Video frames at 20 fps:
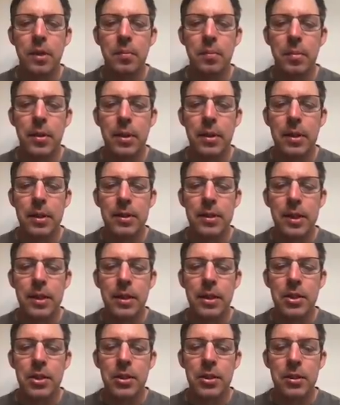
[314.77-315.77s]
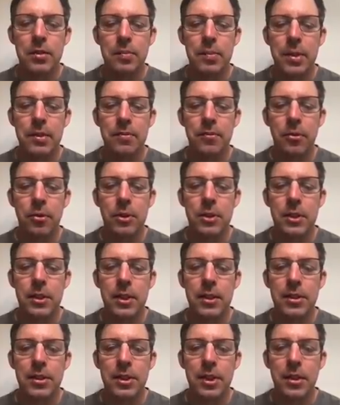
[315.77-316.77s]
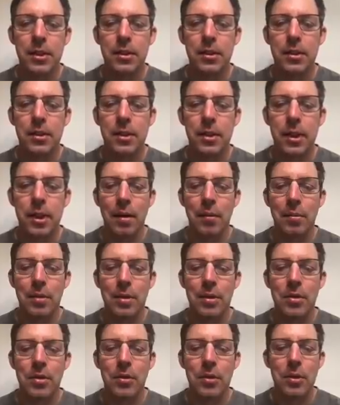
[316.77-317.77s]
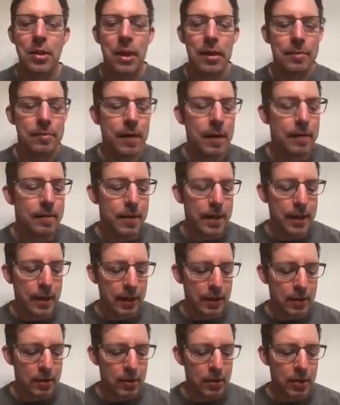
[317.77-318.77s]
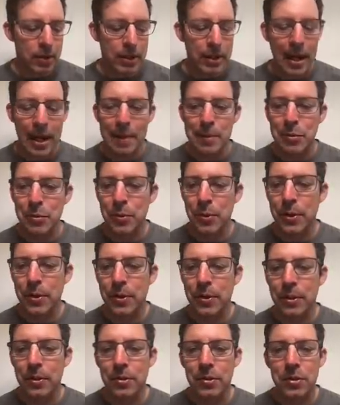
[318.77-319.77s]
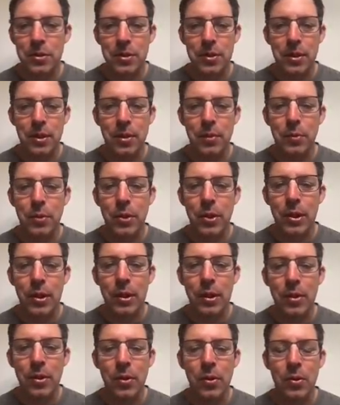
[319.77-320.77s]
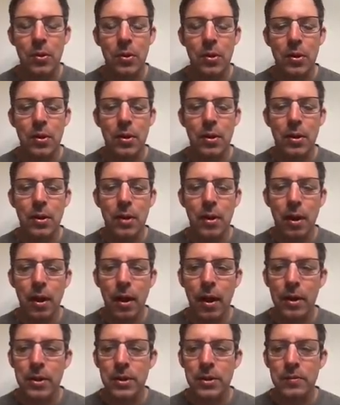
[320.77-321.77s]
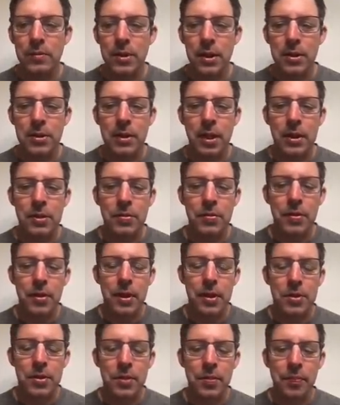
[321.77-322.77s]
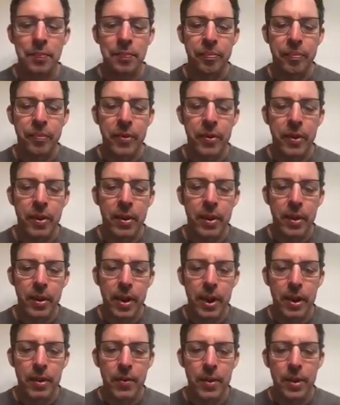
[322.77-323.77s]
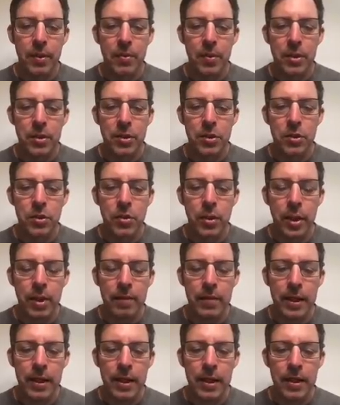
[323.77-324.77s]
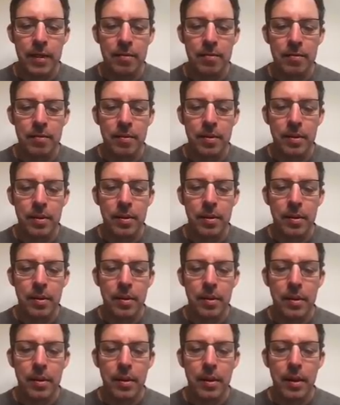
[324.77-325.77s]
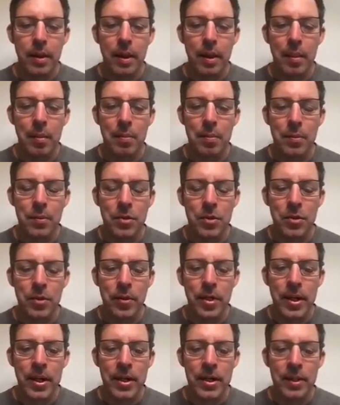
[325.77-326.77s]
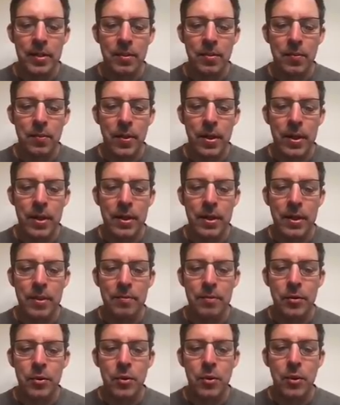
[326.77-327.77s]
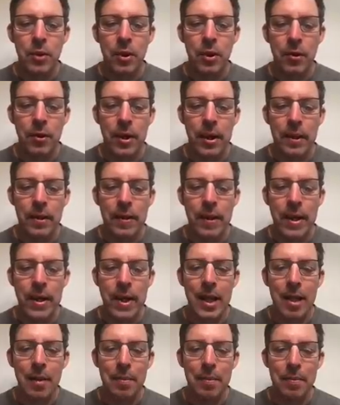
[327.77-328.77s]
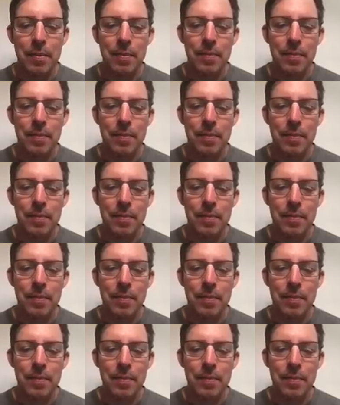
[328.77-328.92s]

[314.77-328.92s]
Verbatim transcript: But these conditions have been forcing us to um, to do a lot of firefighting during times where there's, you know, really low odds of success for us. Anyway, when you do have that kind of um, terrain, wind, and fuel all kind of line up